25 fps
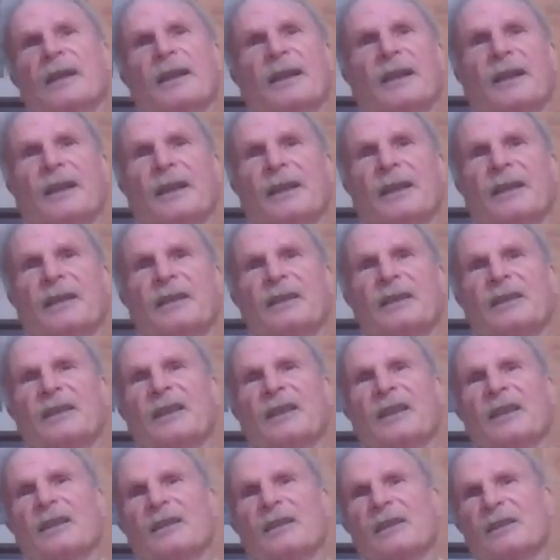
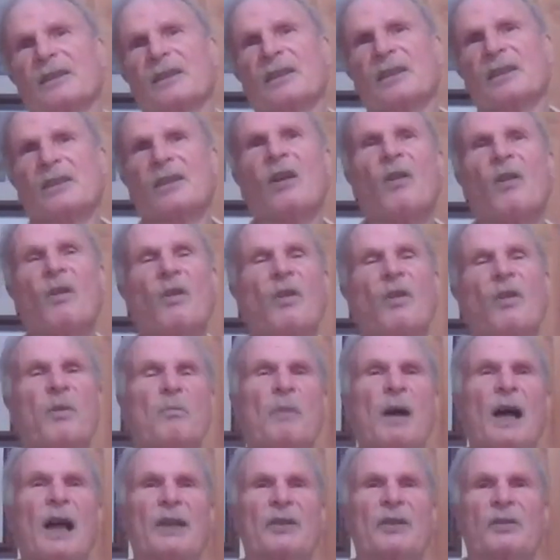There's this whole
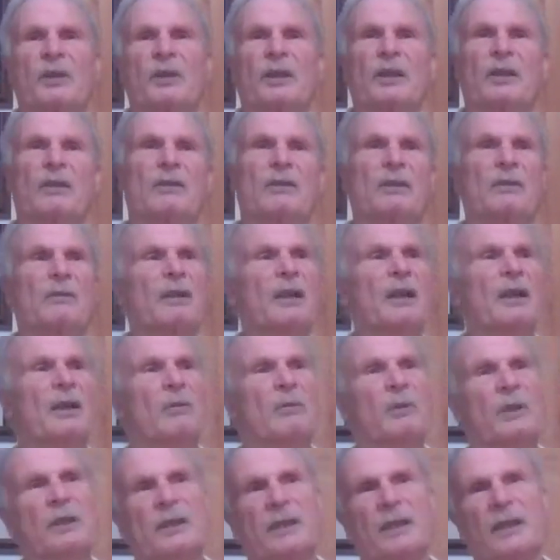mantra going
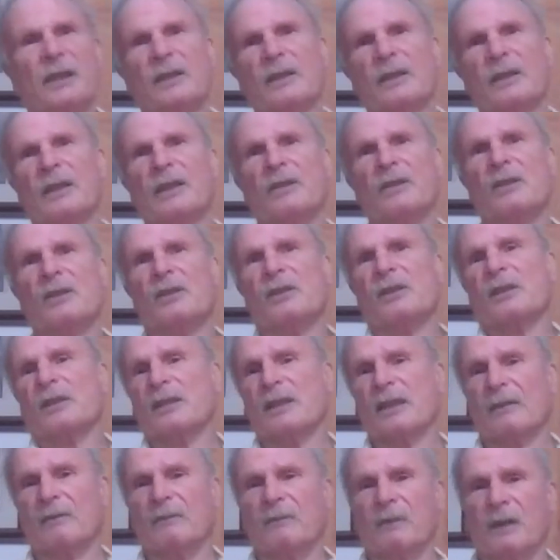around. Well, the Indians used
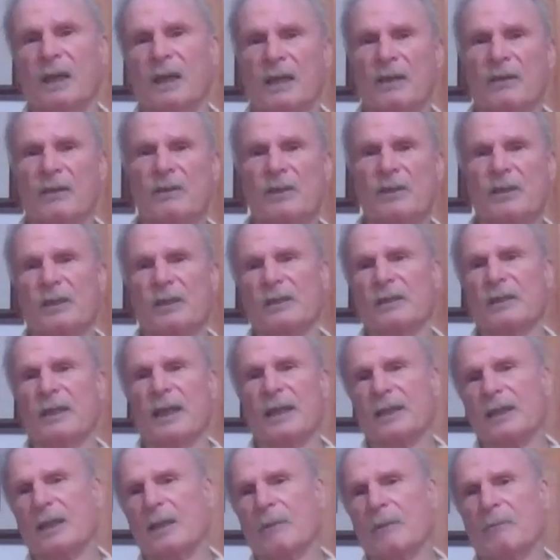to set fires,
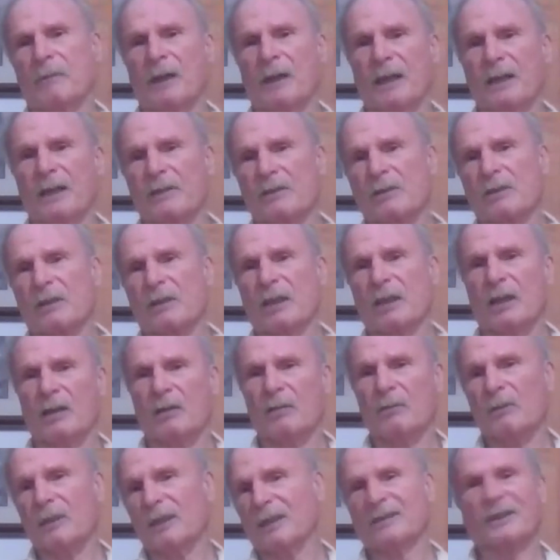and that kept fires
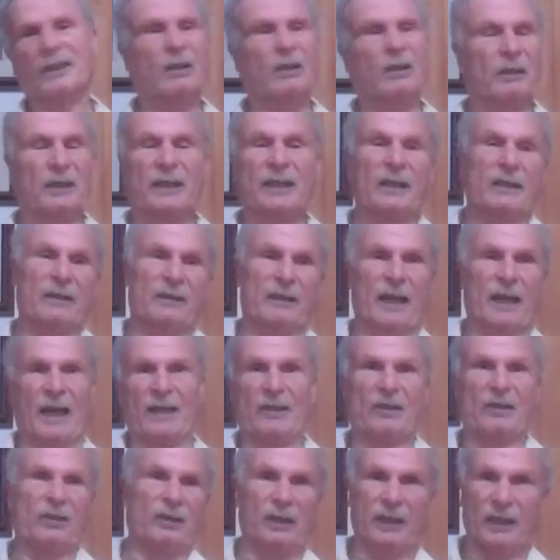low. Well, no, it didn't
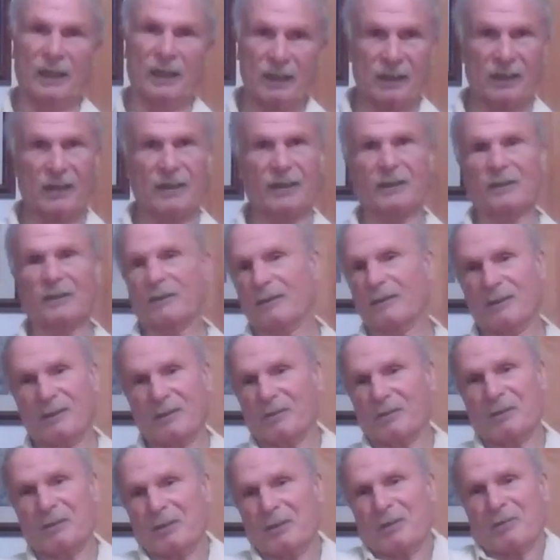actually. There
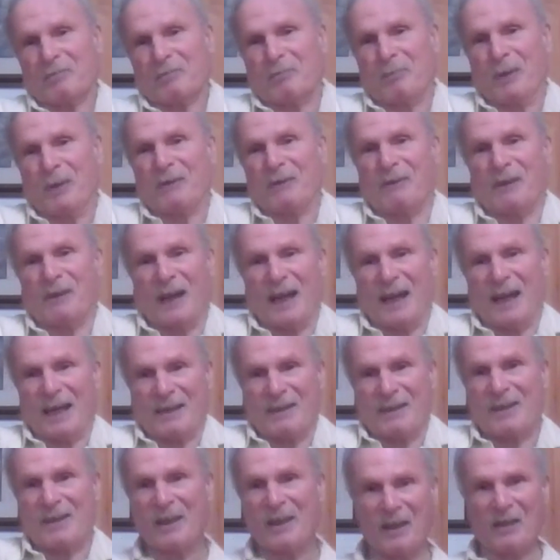were big
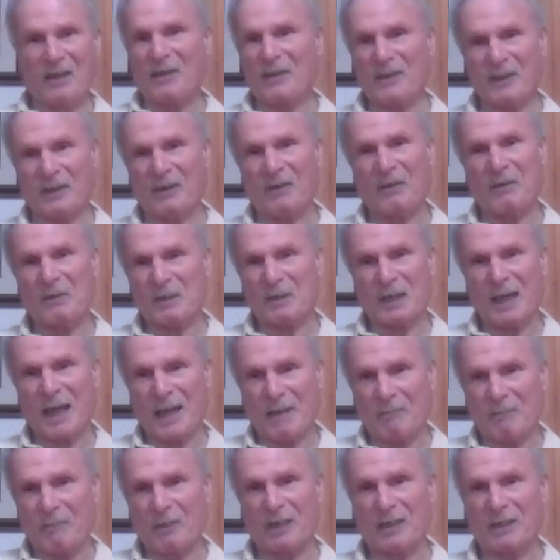fires the whole
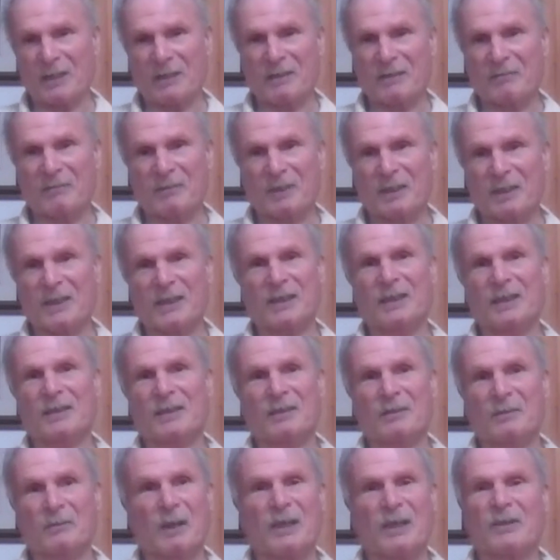time
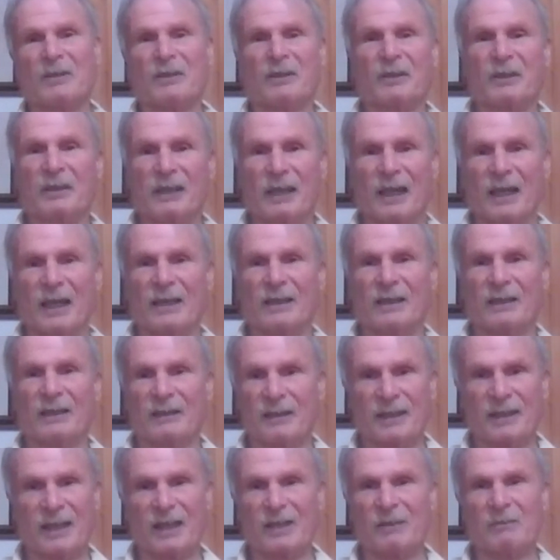when the Western
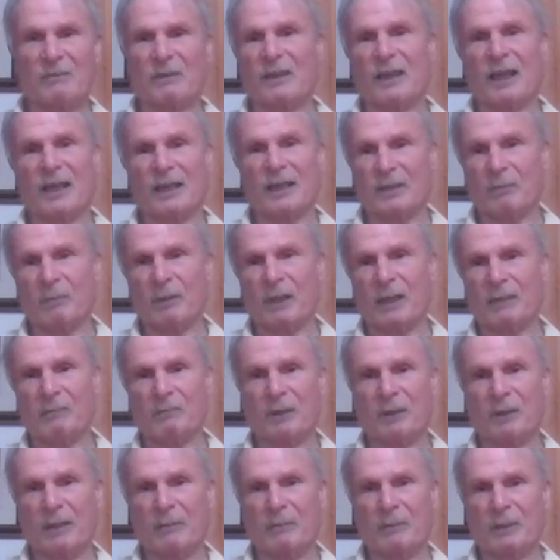United States was
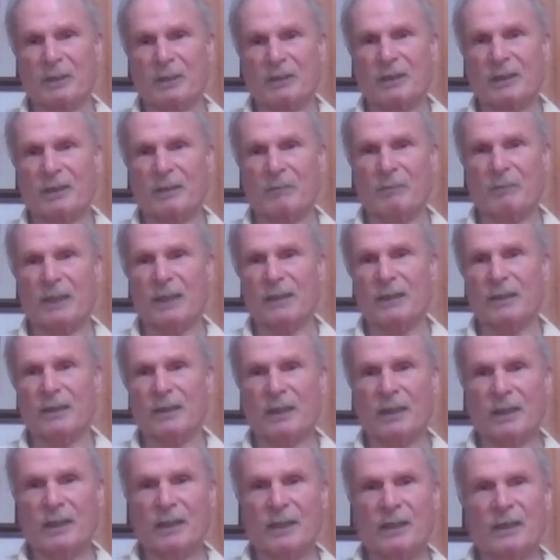occupied primarily by,
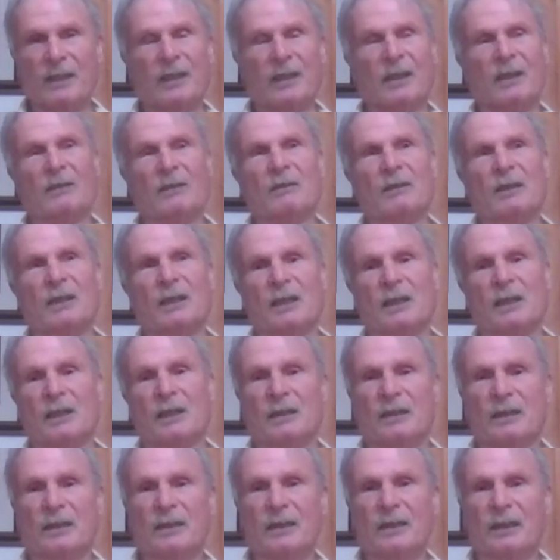
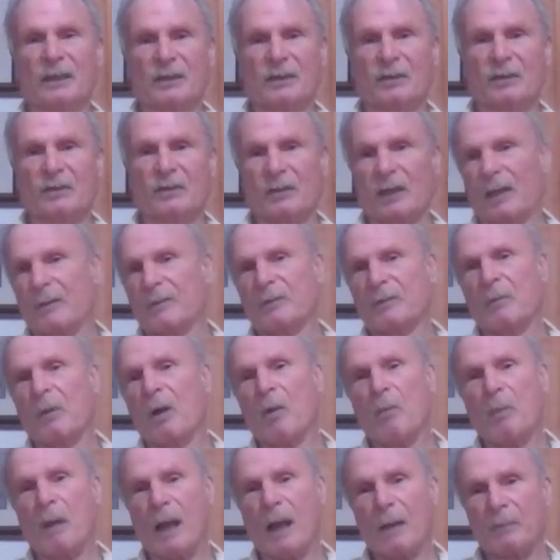Indian tribes,
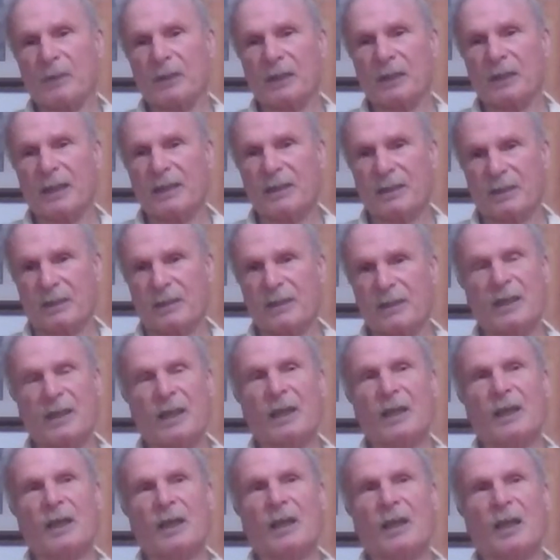small
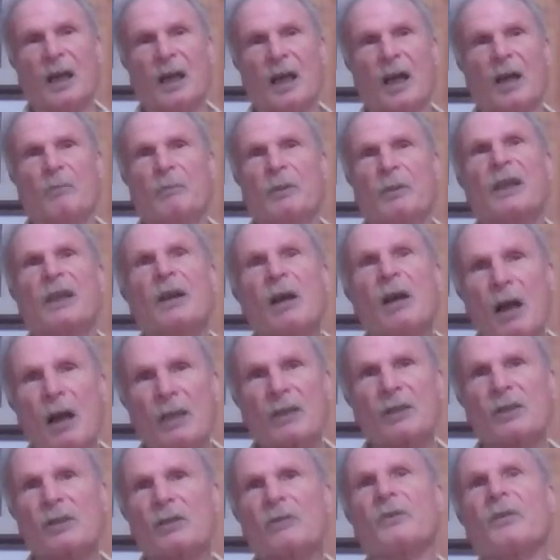populations,
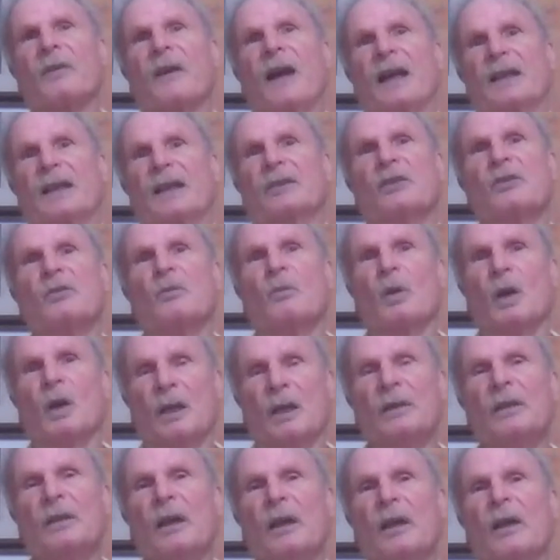because two factors.
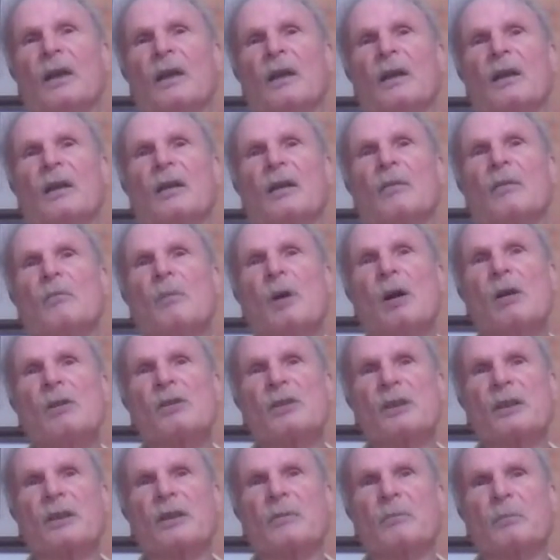One,
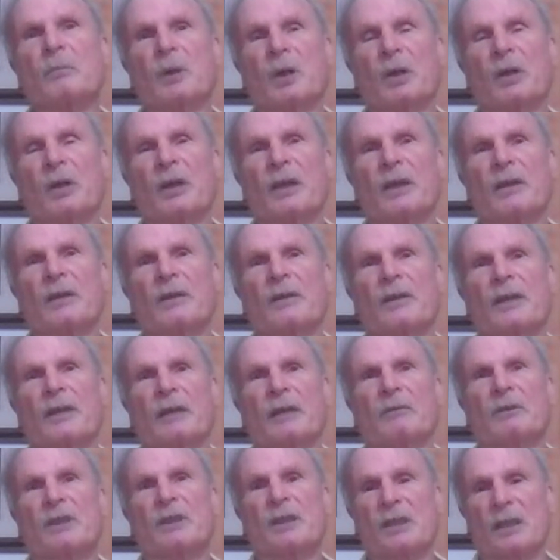most of the burning
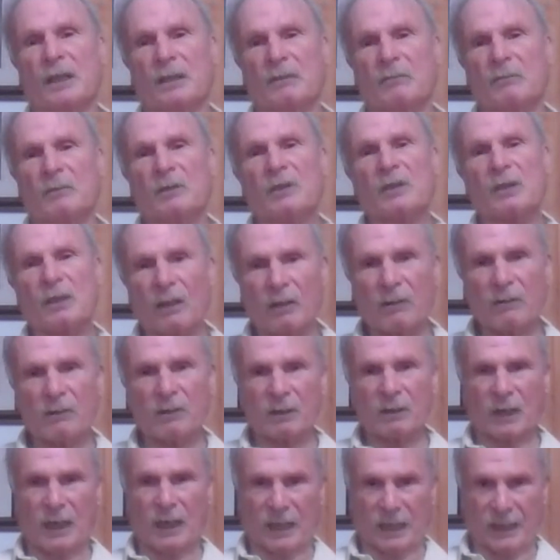that was done was
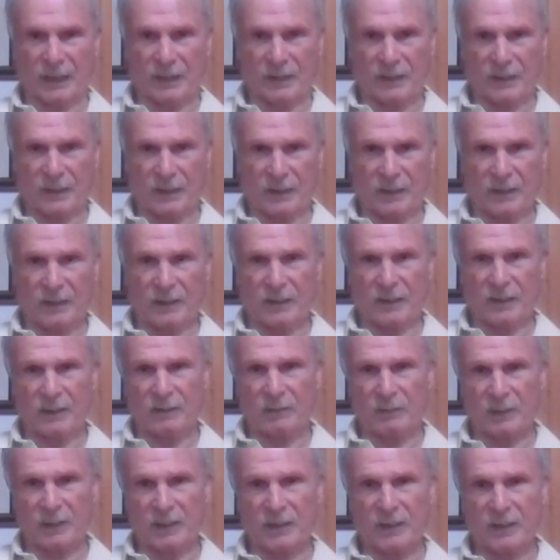localized. In
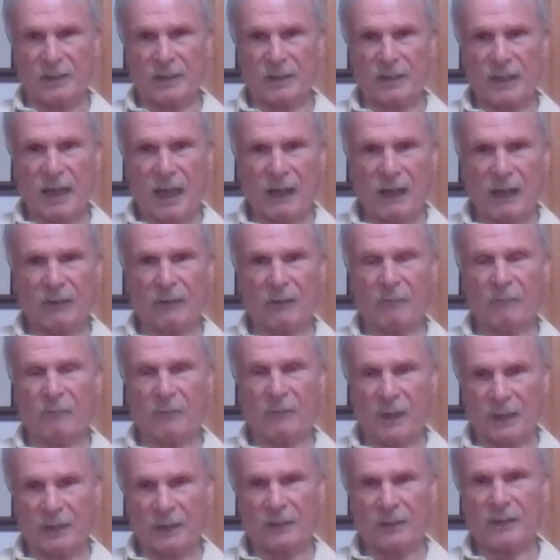other words, it did not
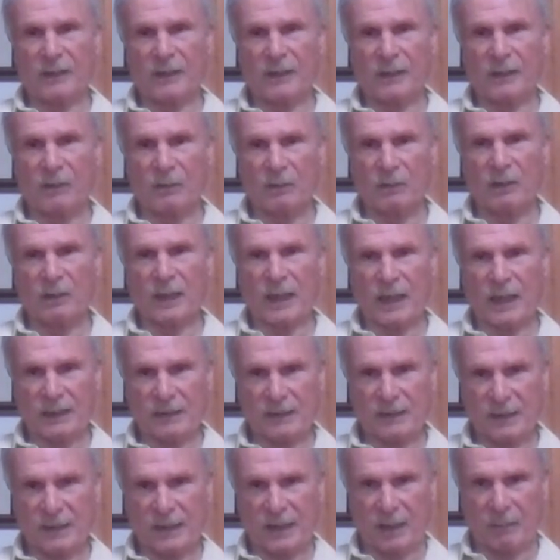affect the whole
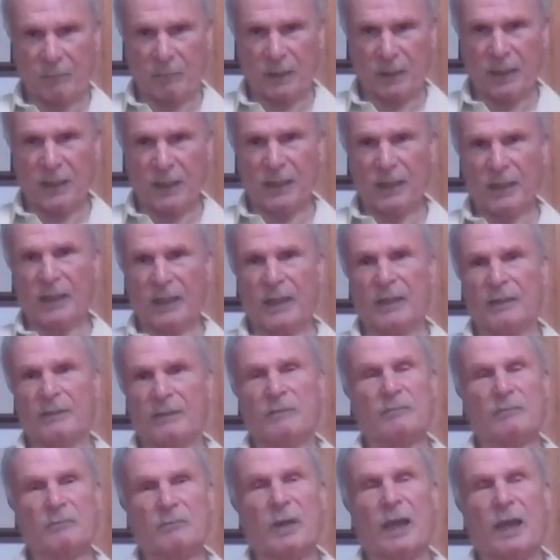landscape,
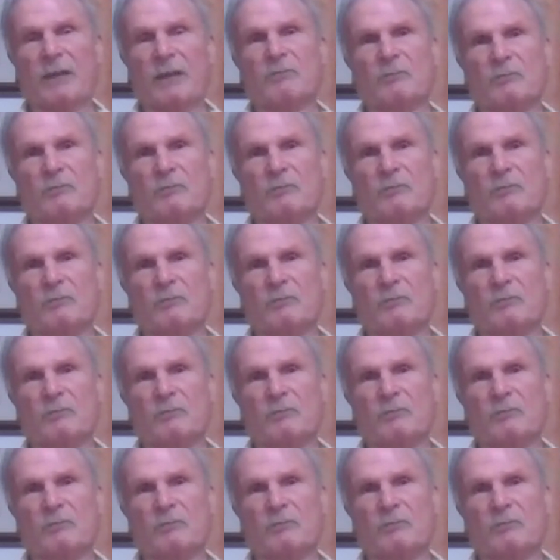and